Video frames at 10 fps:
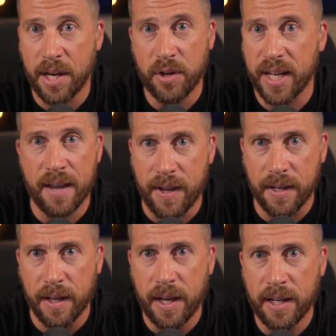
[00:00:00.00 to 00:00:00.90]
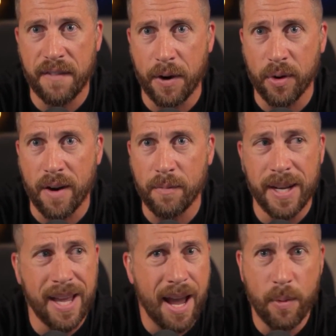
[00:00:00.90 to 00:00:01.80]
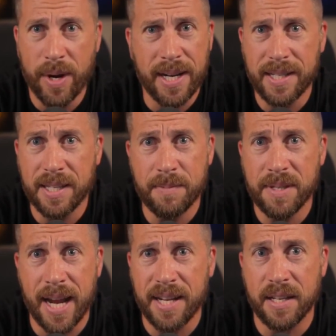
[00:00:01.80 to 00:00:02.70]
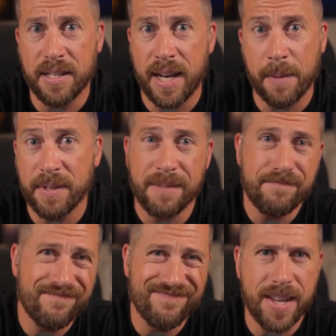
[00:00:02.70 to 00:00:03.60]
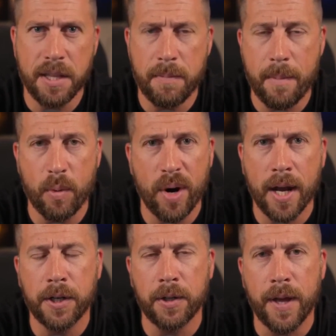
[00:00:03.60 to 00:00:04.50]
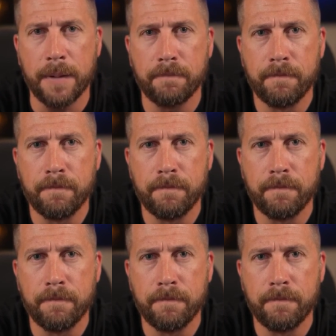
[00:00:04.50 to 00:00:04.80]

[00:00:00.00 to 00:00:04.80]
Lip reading: to give it to the federal government. And we need to see some states that stand up and say, 10th Amendment, we're not going to do that.